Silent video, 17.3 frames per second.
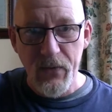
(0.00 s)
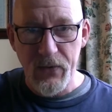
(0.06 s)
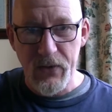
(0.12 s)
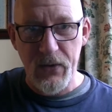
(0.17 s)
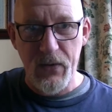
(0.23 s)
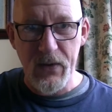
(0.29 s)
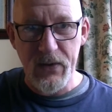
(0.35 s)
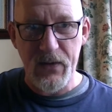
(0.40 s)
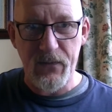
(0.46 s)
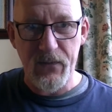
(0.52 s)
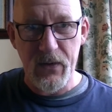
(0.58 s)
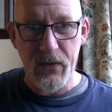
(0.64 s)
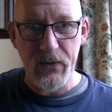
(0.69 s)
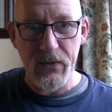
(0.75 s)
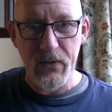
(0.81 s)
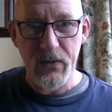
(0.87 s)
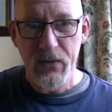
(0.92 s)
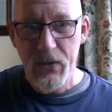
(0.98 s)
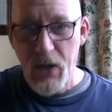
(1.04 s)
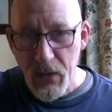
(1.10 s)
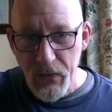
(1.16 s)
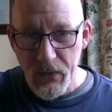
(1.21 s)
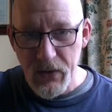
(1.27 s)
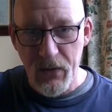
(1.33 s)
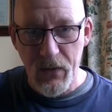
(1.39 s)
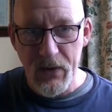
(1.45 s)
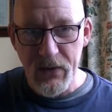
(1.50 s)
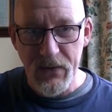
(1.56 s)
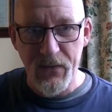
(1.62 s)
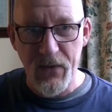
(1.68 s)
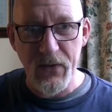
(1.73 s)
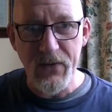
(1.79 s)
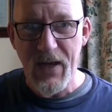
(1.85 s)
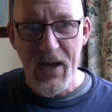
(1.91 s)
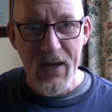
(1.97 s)
do interviews. Don't do
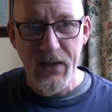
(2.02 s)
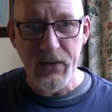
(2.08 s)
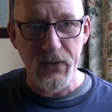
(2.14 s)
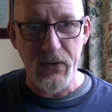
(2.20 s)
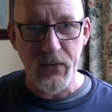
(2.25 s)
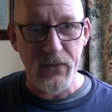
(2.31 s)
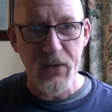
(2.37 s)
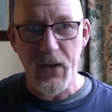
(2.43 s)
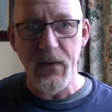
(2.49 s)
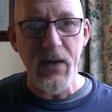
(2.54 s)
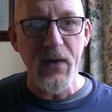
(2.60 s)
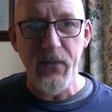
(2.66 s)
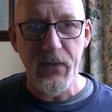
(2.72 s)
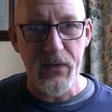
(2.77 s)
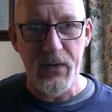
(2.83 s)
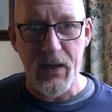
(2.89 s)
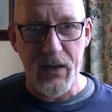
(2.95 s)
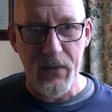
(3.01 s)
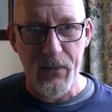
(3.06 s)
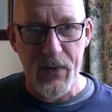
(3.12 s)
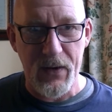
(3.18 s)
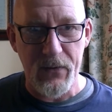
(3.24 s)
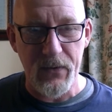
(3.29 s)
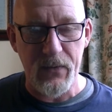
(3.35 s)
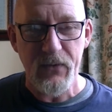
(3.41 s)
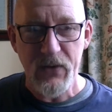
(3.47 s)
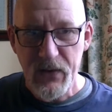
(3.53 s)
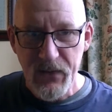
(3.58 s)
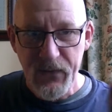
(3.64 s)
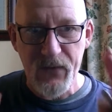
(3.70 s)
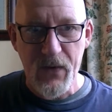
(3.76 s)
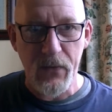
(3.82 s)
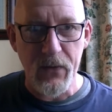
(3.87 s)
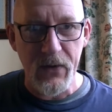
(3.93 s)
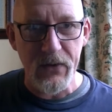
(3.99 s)
interviews at all. Don't even think about them. Just
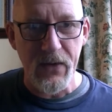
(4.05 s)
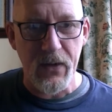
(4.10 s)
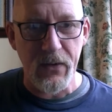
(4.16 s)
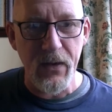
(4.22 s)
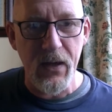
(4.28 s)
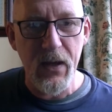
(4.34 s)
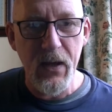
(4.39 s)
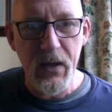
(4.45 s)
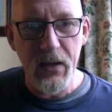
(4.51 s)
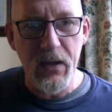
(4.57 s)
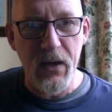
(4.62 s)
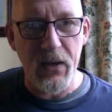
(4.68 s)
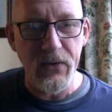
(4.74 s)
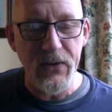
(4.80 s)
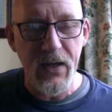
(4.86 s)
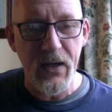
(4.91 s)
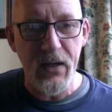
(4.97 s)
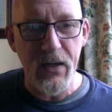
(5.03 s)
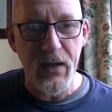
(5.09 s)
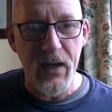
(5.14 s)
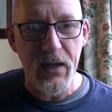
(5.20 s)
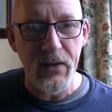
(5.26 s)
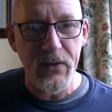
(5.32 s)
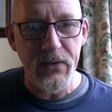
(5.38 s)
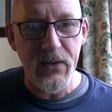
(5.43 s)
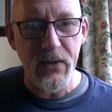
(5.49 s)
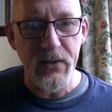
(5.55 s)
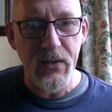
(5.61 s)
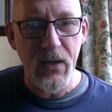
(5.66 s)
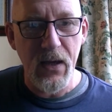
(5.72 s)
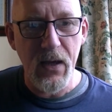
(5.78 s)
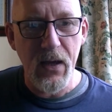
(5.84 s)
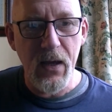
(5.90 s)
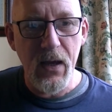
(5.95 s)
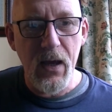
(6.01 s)
focus on content analysis.
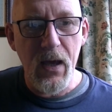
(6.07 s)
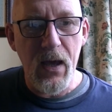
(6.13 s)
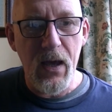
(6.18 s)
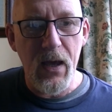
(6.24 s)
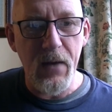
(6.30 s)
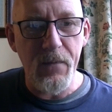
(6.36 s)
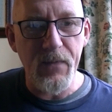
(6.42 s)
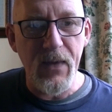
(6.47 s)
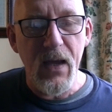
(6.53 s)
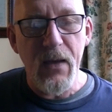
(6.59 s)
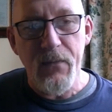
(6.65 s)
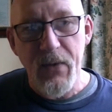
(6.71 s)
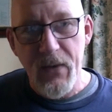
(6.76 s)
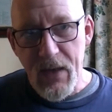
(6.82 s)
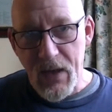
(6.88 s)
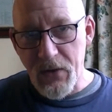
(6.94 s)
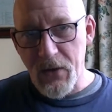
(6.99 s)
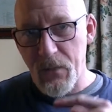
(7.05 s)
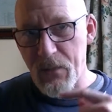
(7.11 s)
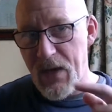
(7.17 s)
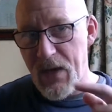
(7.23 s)
But there could be